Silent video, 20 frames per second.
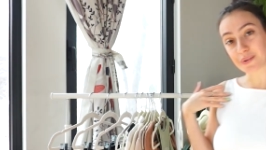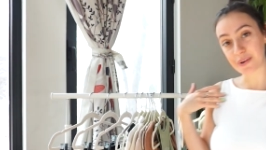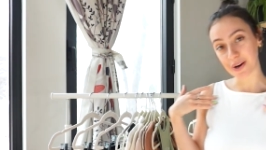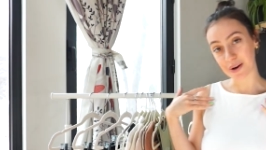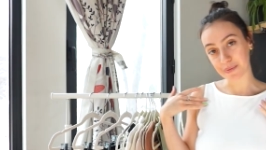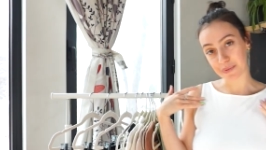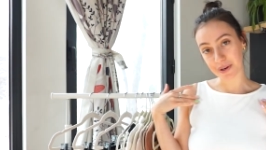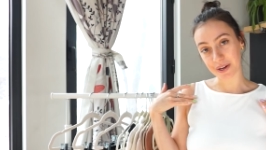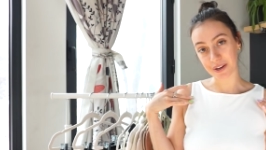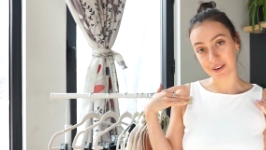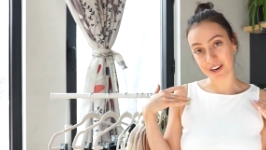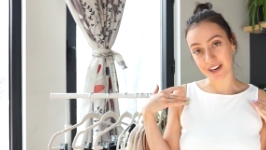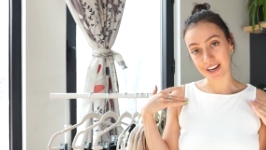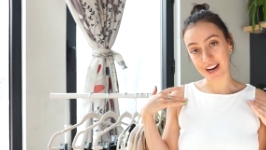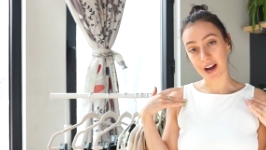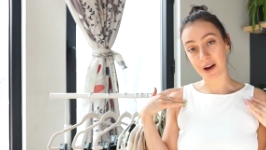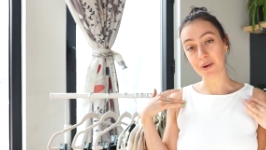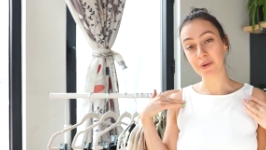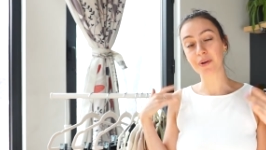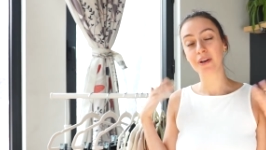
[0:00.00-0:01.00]
what I'm wearing right
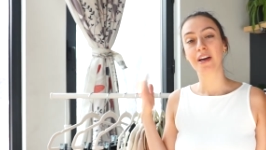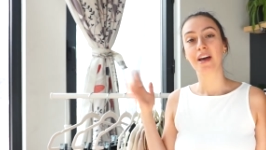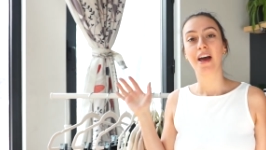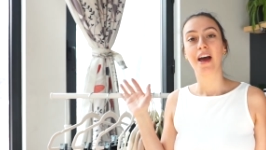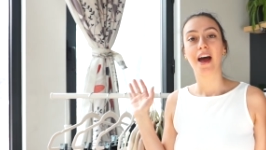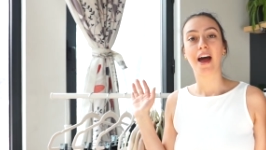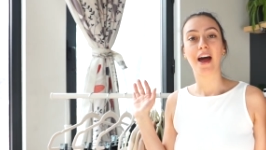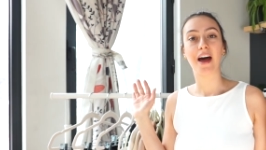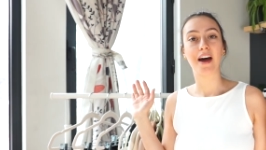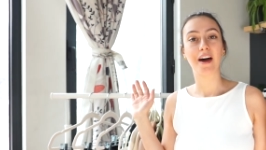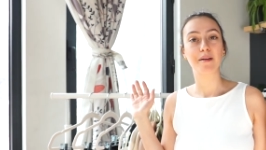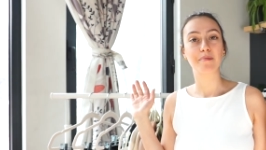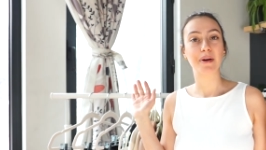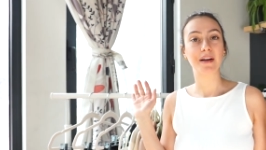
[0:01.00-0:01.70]
now. Um,